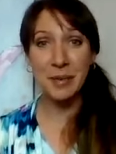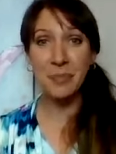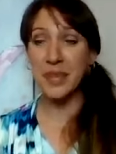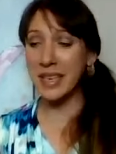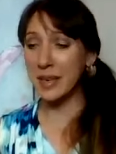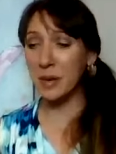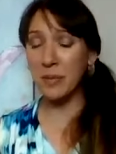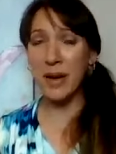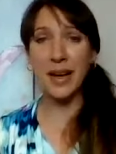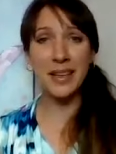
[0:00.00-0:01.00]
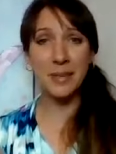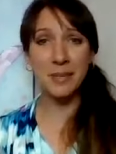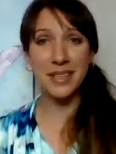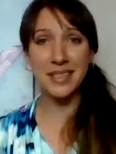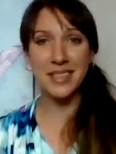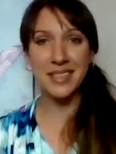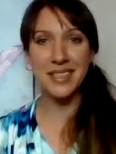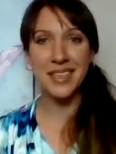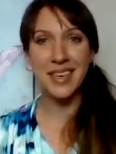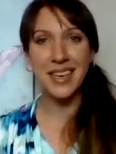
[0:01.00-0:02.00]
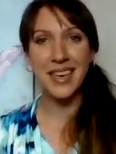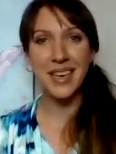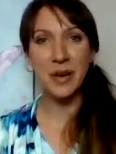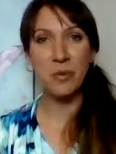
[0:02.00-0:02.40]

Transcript: The killer body, the male attention, and it